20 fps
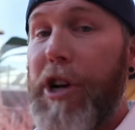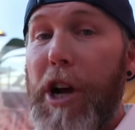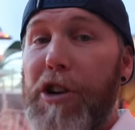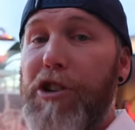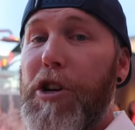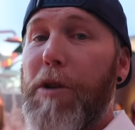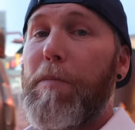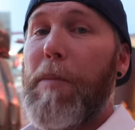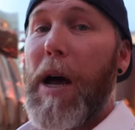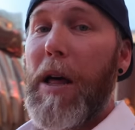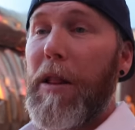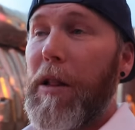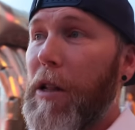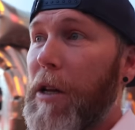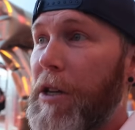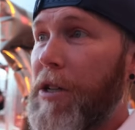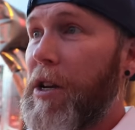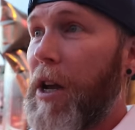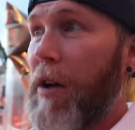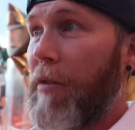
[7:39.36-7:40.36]
judging by the
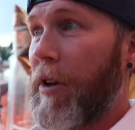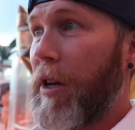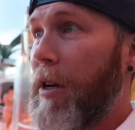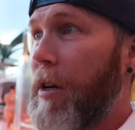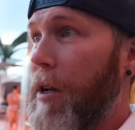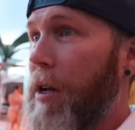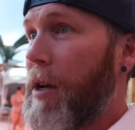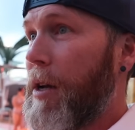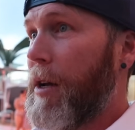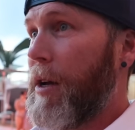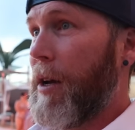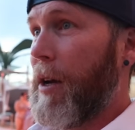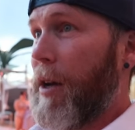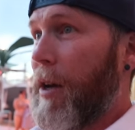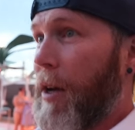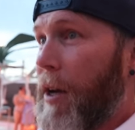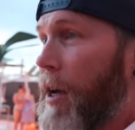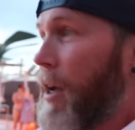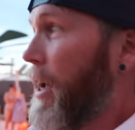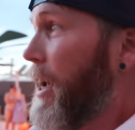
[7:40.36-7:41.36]
looks of it,
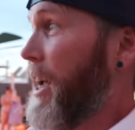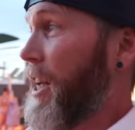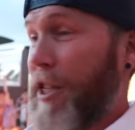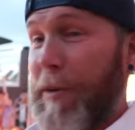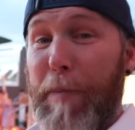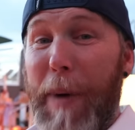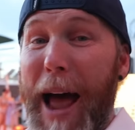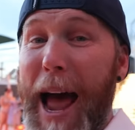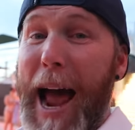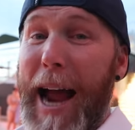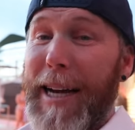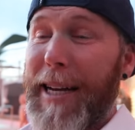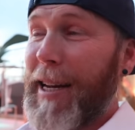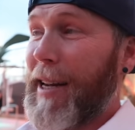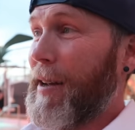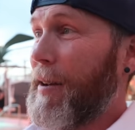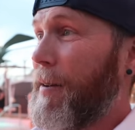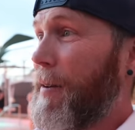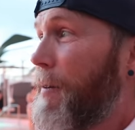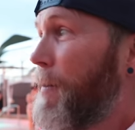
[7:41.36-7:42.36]
it's packed.
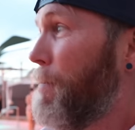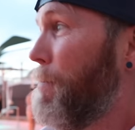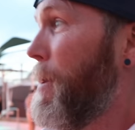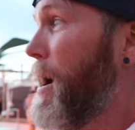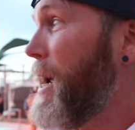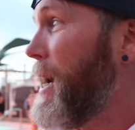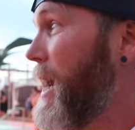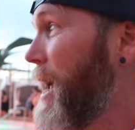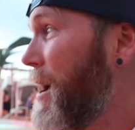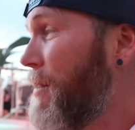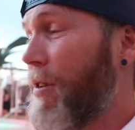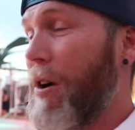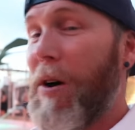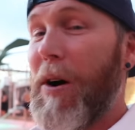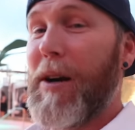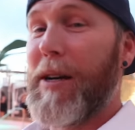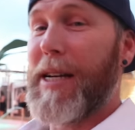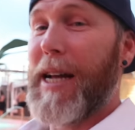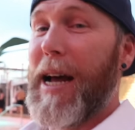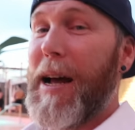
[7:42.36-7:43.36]
Might have a
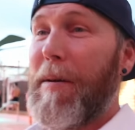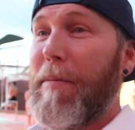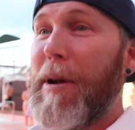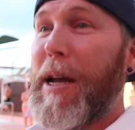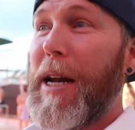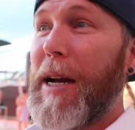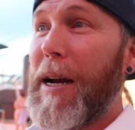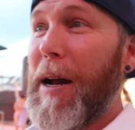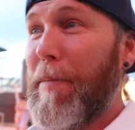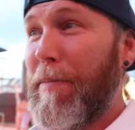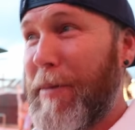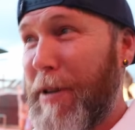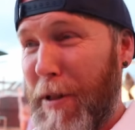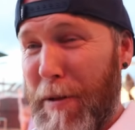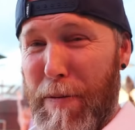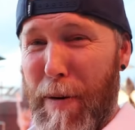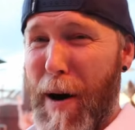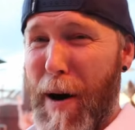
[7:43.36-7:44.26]
hard time getting up to the